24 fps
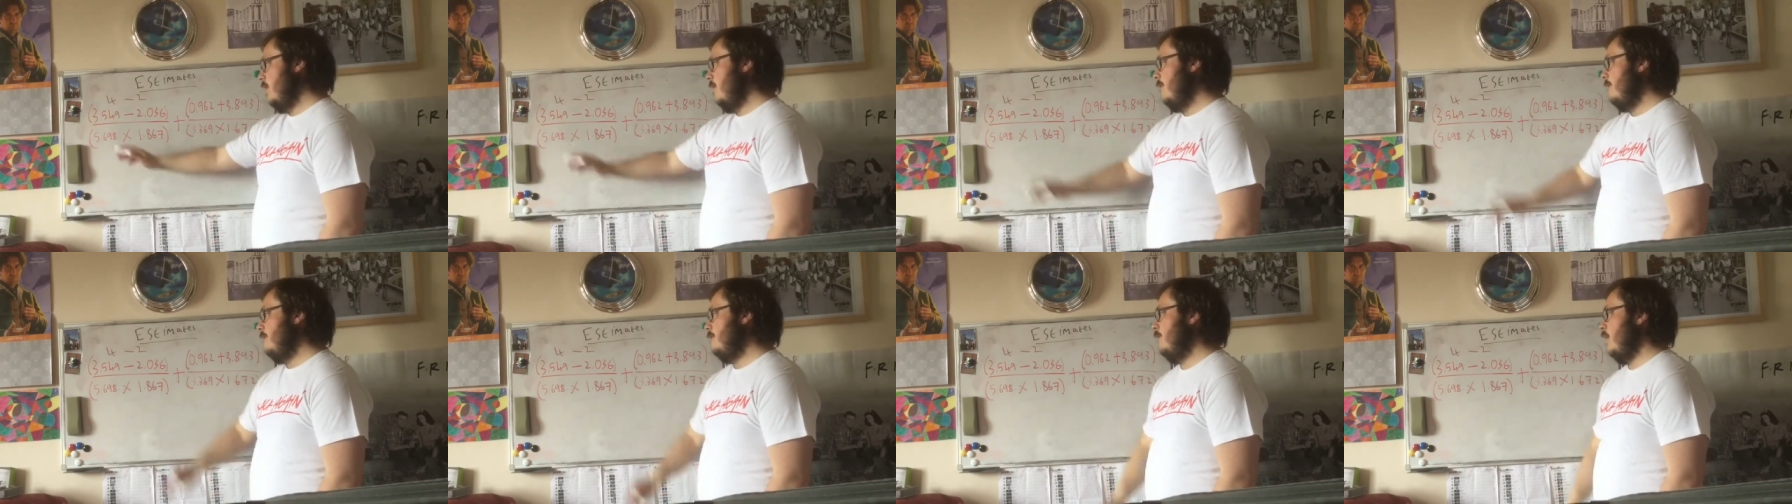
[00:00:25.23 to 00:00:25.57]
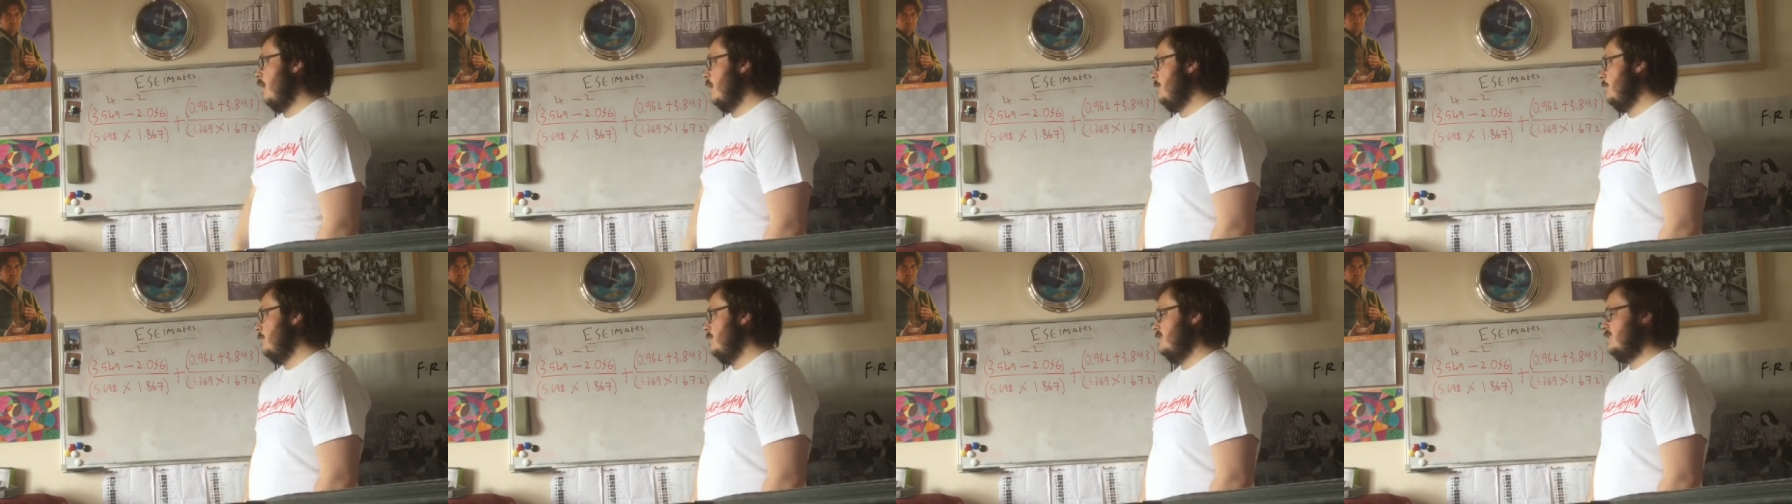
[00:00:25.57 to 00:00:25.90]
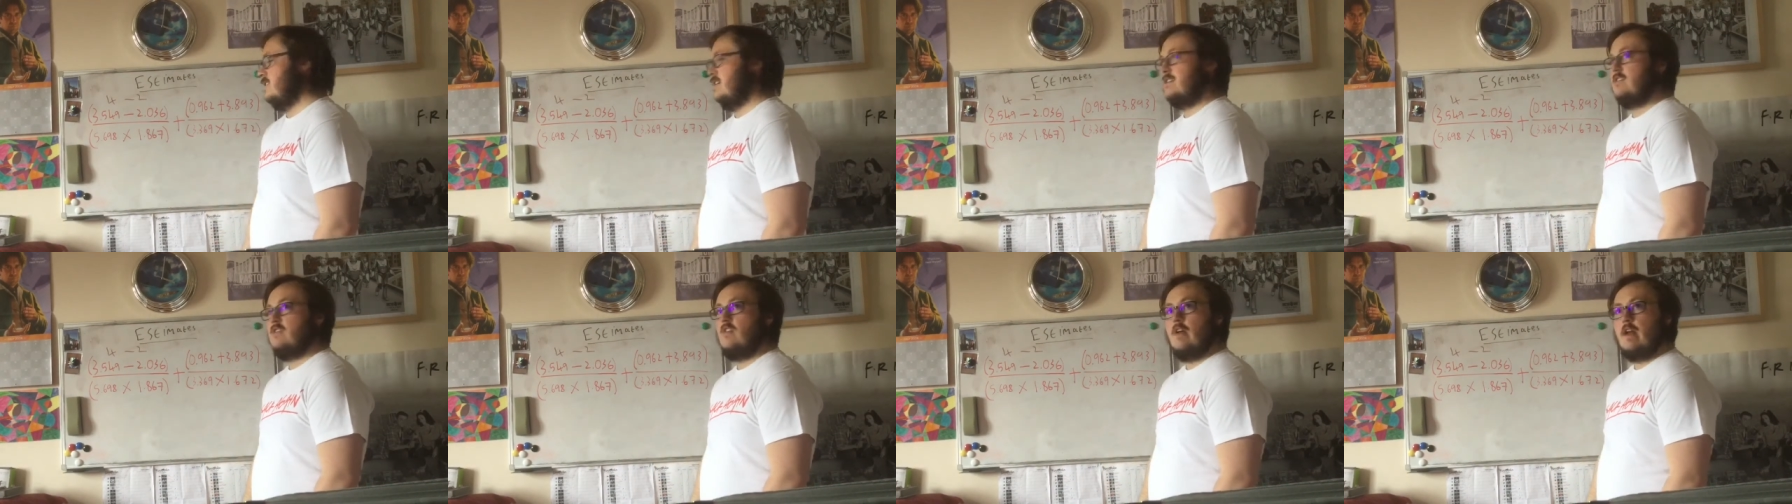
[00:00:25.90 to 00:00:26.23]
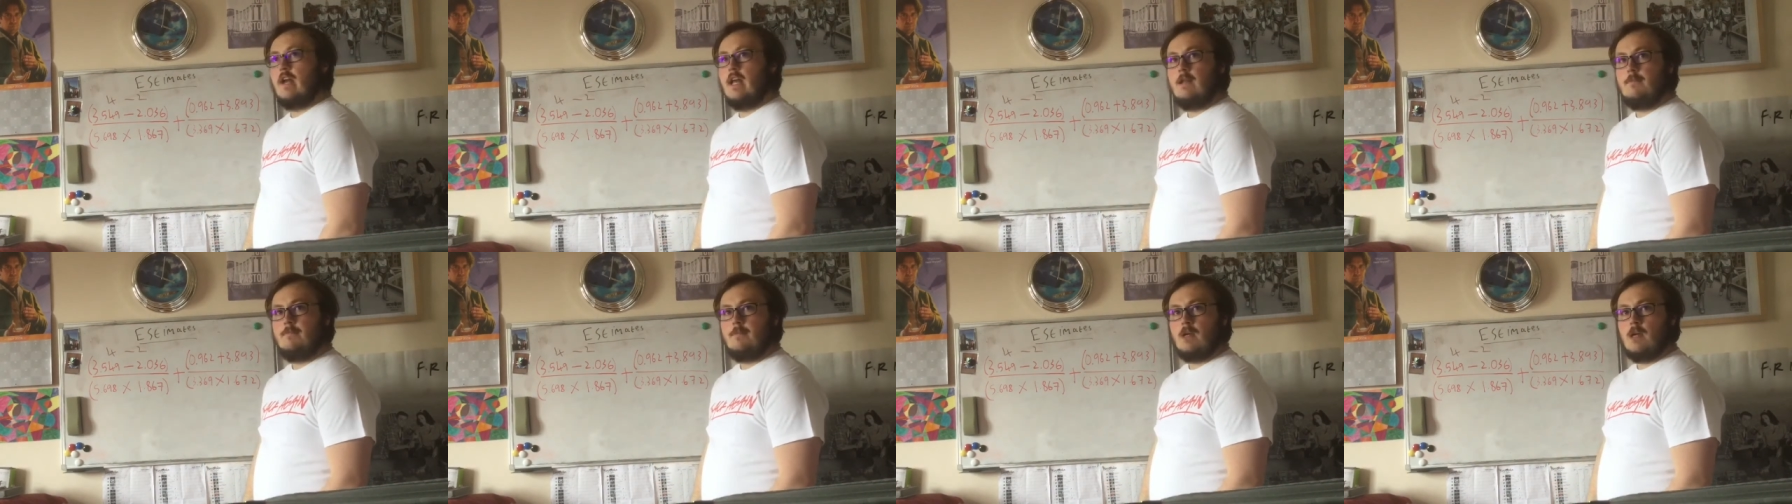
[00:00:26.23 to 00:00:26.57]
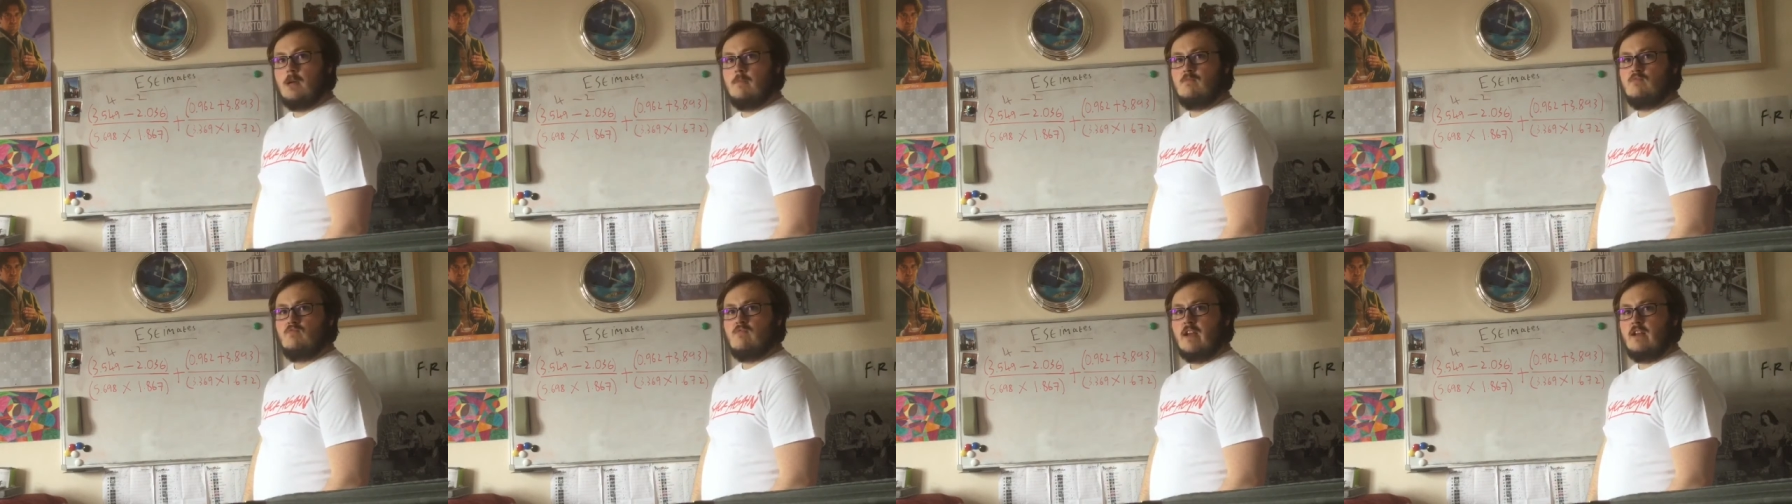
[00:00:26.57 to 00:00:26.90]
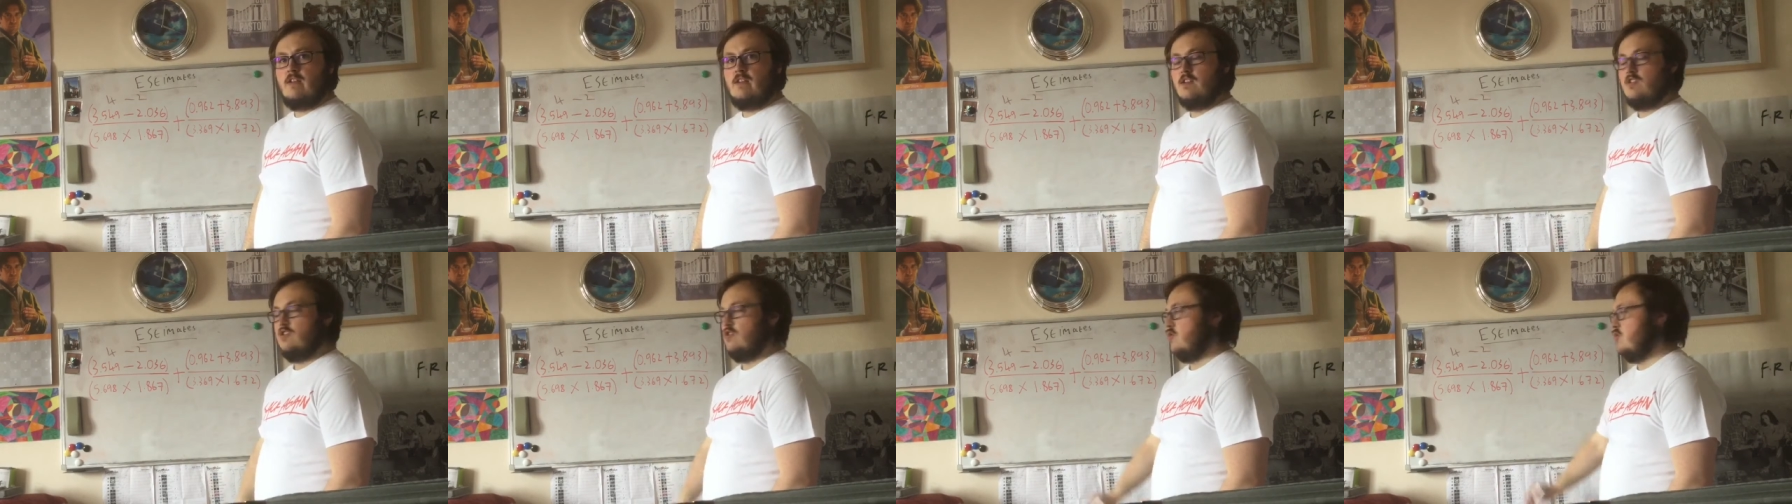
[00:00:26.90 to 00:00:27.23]
5.698 becomes
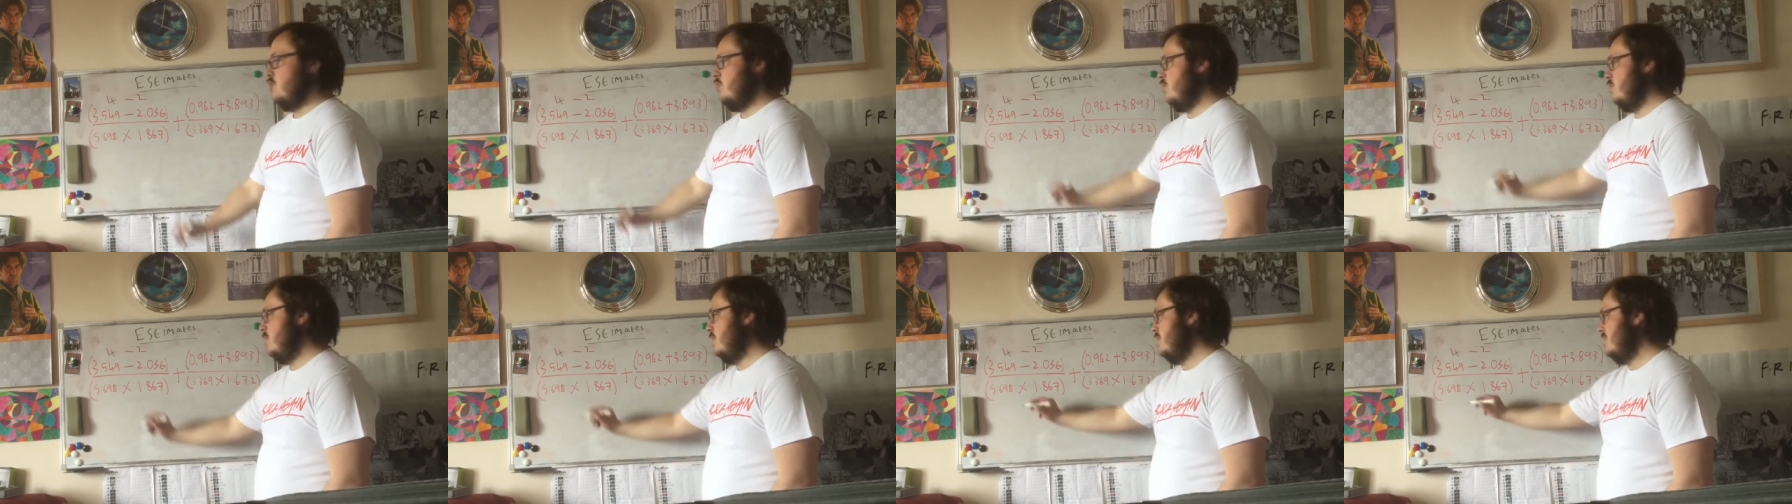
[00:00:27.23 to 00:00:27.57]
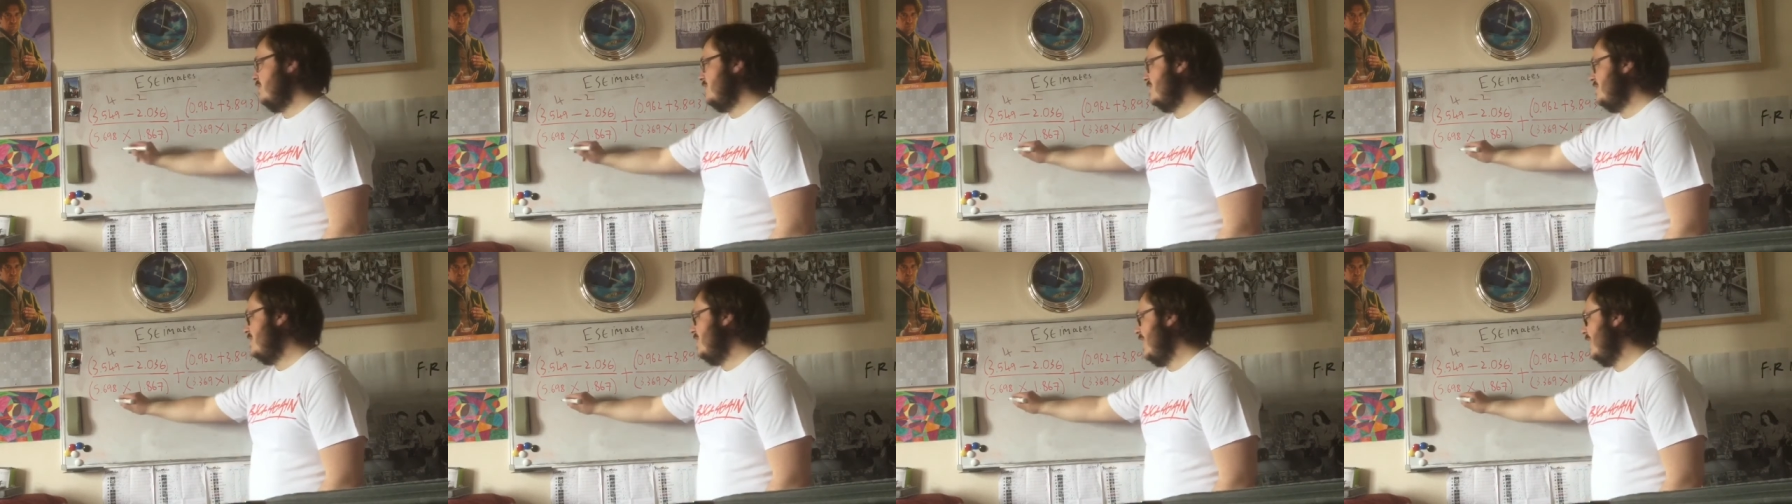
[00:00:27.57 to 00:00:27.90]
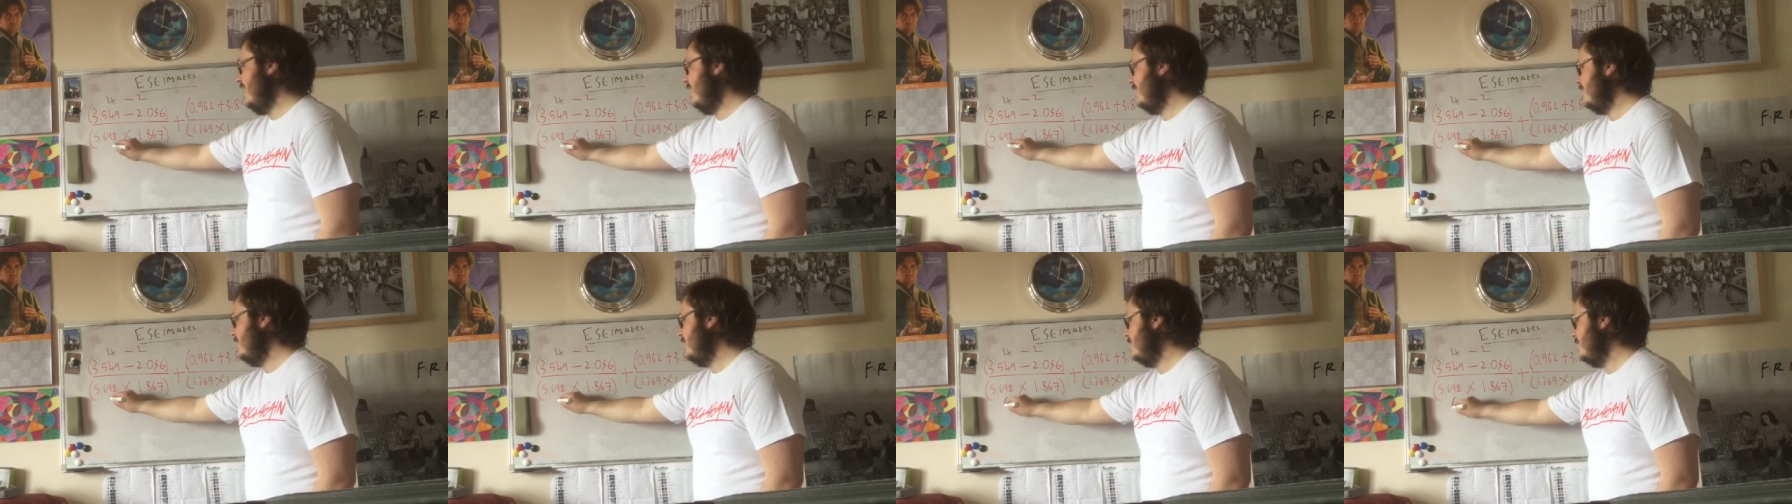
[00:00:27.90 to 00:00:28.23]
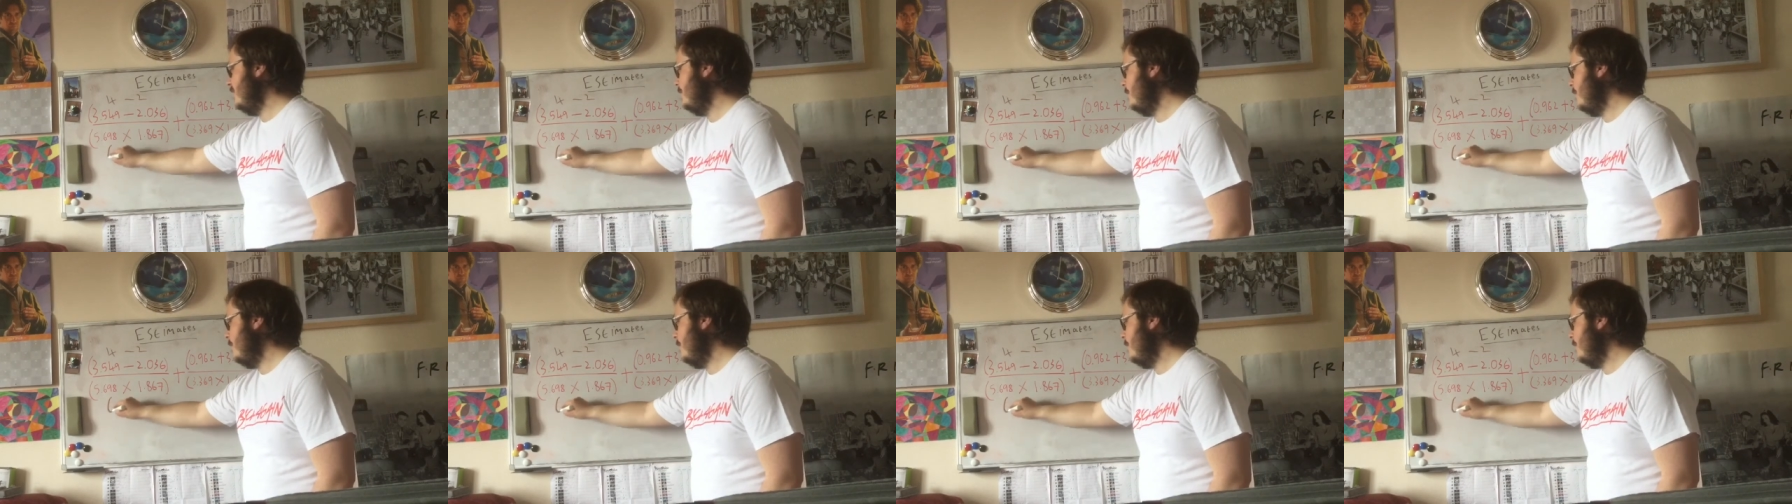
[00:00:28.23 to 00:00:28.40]
rounded to 6.